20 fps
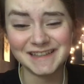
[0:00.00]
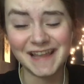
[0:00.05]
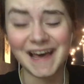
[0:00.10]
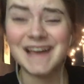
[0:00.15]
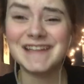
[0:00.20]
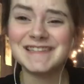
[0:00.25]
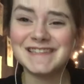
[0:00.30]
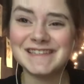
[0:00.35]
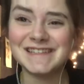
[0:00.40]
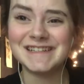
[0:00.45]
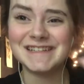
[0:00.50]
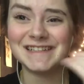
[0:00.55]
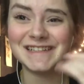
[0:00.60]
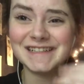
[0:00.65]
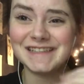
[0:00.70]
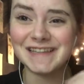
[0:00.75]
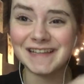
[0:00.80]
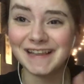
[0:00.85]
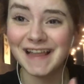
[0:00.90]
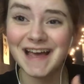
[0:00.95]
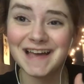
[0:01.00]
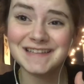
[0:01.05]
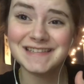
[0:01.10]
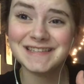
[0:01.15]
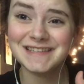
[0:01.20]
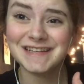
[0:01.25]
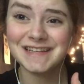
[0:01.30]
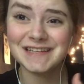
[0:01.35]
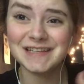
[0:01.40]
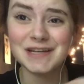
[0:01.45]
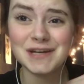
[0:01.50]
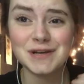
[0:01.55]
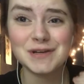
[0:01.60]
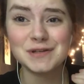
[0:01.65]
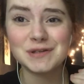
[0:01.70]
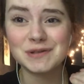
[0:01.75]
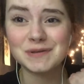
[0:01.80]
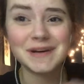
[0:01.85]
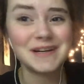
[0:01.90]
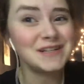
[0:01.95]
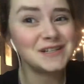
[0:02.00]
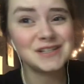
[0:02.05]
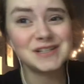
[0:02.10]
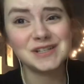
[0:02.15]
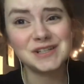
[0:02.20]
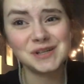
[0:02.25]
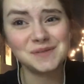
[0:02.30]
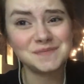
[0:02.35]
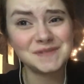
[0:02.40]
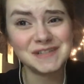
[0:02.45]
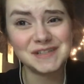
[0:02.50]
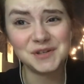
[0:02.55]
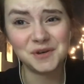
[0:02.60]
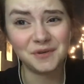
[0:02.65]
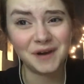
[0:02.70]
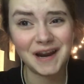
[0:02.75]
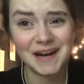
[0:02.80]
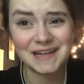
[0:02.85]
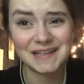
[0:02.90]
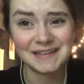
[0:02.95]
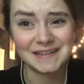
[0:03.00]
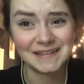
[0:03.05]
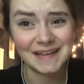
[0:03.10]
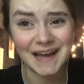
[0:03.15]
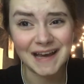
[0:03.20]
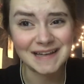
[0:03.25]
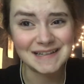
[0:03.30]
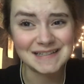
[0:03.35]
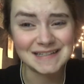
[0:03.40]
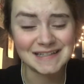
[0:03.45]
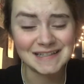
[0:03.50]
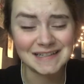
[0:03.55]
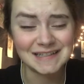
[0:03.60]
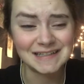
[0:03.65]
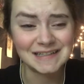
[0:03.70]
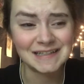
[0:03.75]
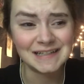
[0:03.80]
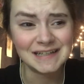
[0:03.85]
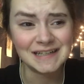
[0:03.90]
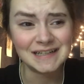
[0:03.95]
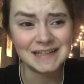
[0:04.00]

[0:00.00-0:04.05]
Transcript: that scene and the last scene, so I just jumped into writing the last scene.